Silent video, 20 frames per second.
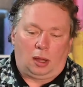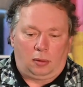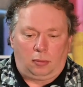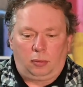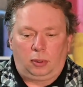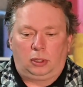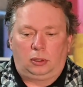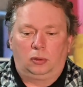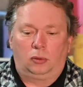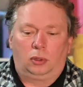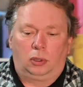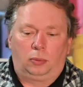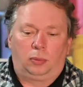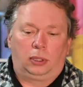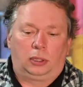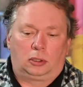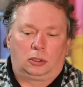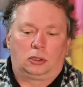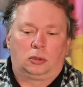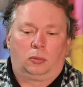we do it
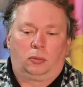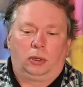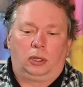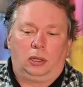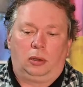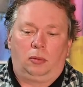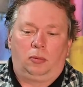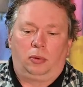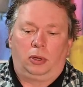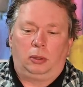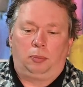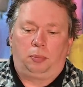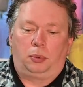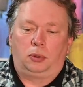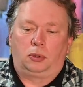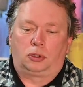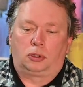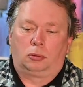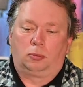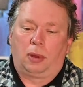with we
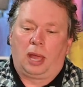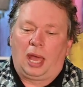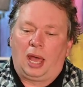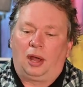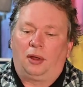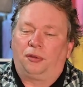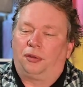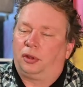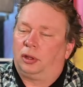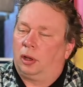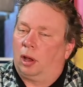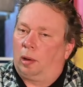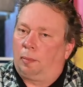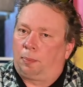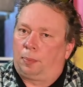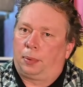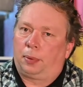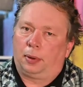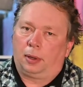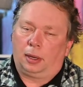put some healthy
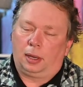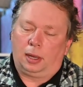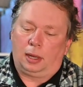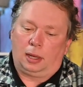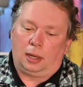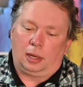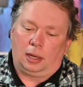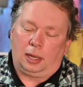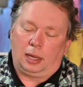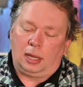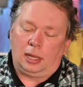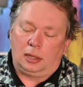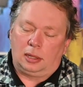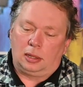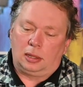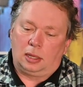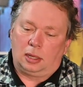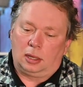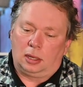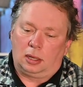up
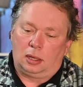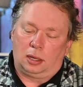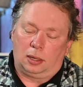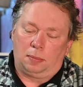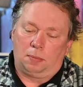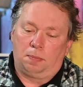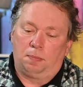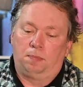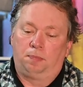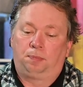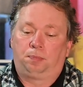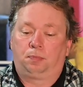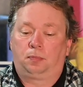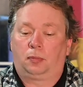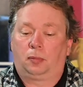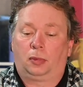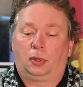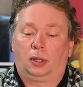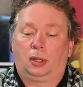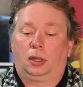in the
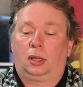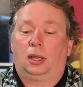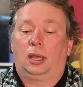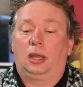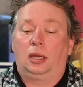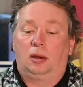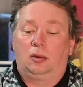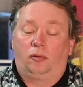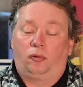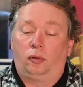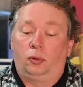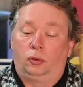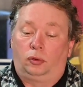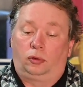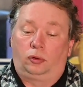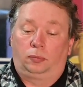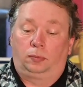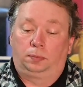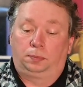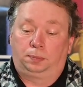food.